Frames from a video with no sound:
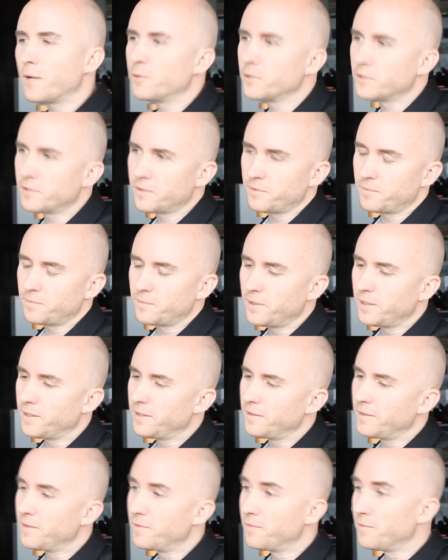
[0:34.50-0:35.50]
that was at
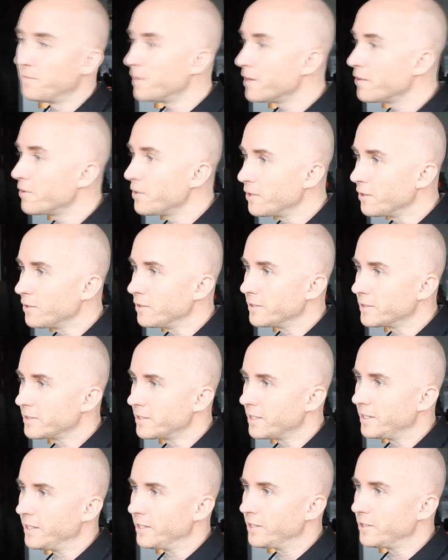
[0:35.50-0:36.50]
a very early
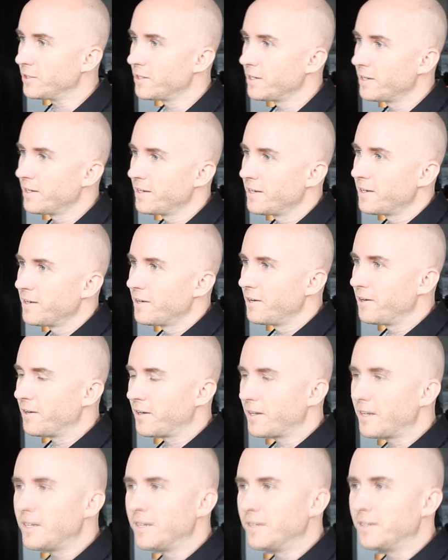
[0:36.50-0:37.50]
stage, a
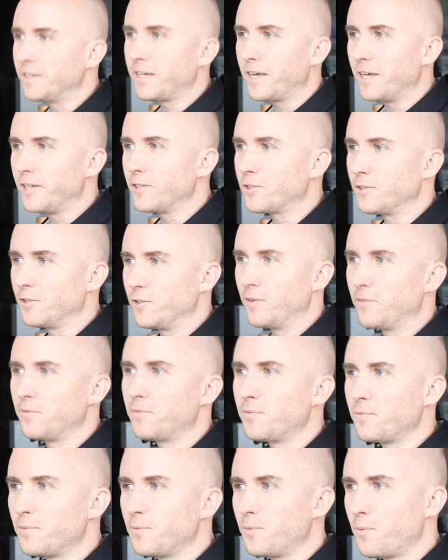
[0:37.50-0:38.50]
clear indication of
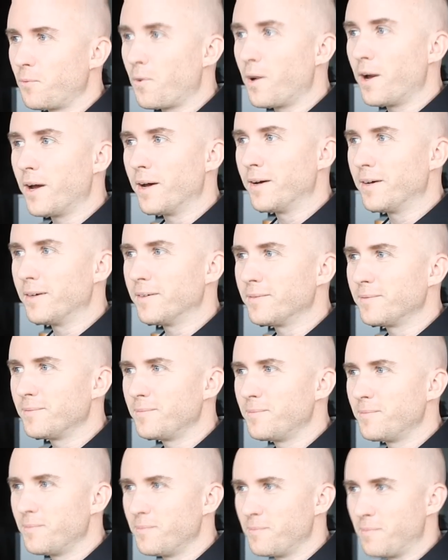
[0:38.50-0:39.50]
where
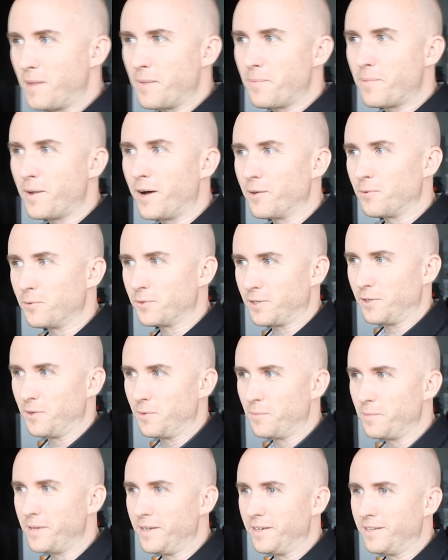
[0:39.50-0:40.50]
my path was going
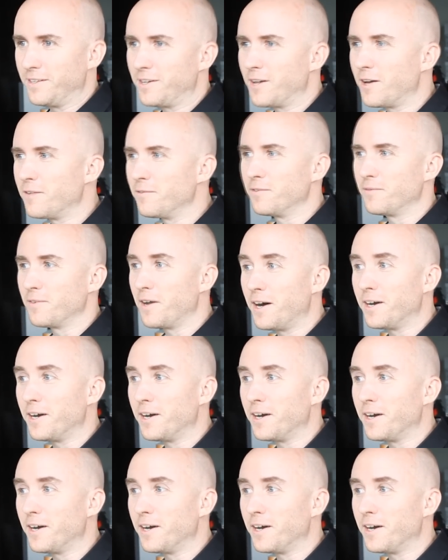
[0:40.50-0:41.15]
to be. The love of